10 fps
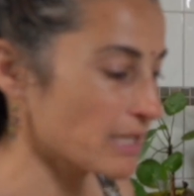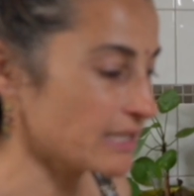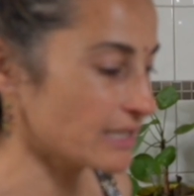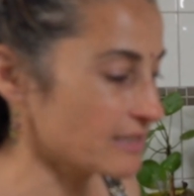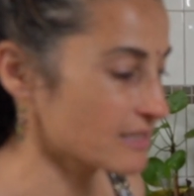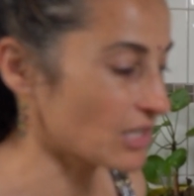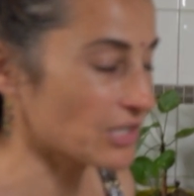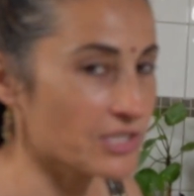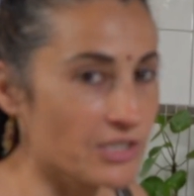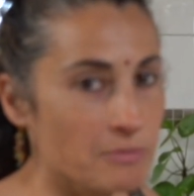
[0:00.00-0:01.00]
meat in this kind
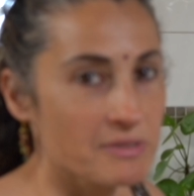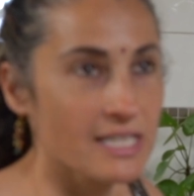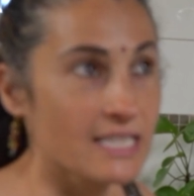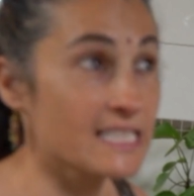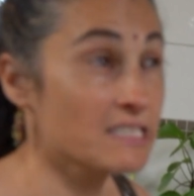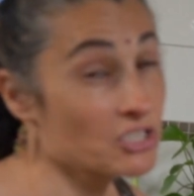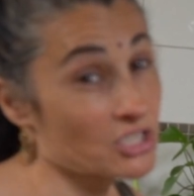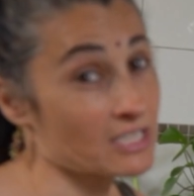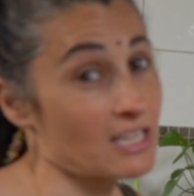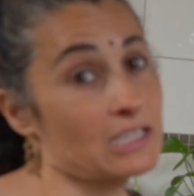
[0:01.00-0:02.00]
of circumstance isn't
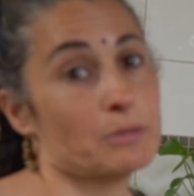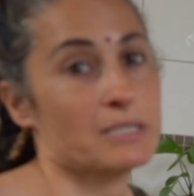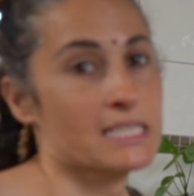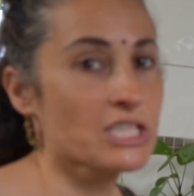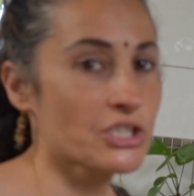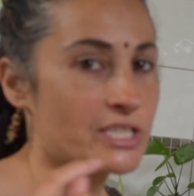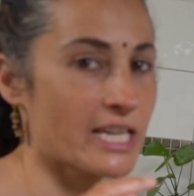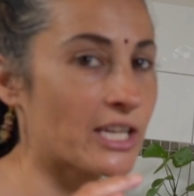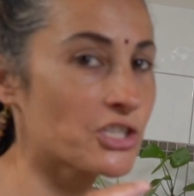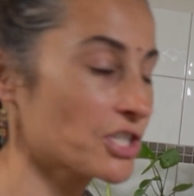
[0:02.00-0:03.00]
just colour, but it's actually
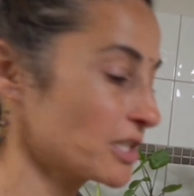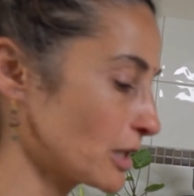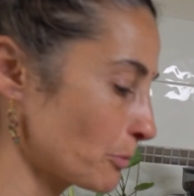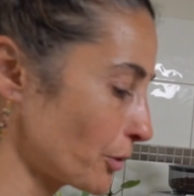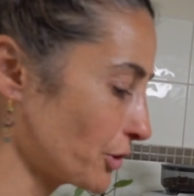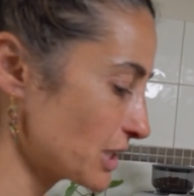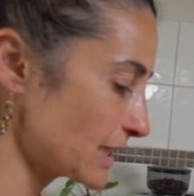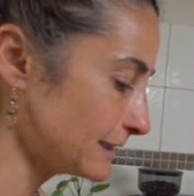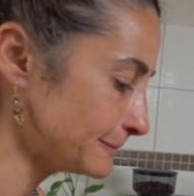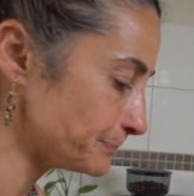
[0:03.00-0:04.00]
tension in the
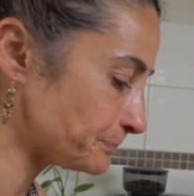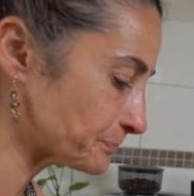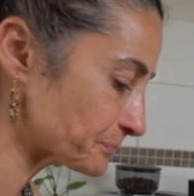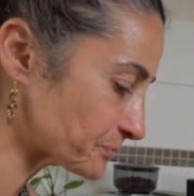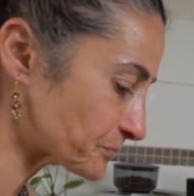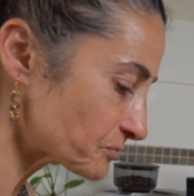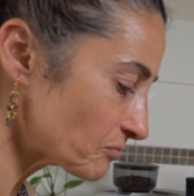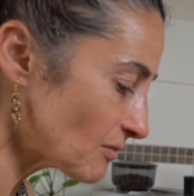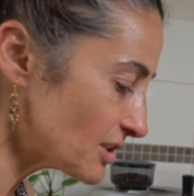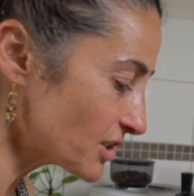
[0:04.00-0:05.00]
protein.
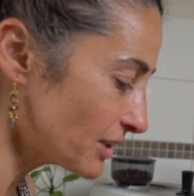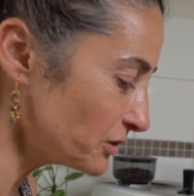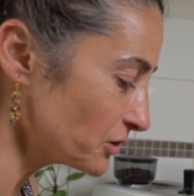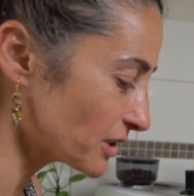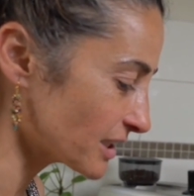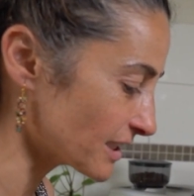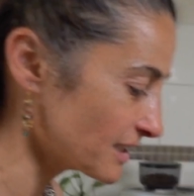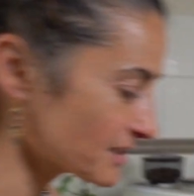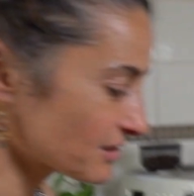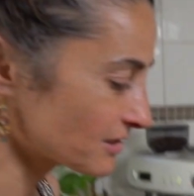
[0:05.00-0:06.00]
So have a look at this.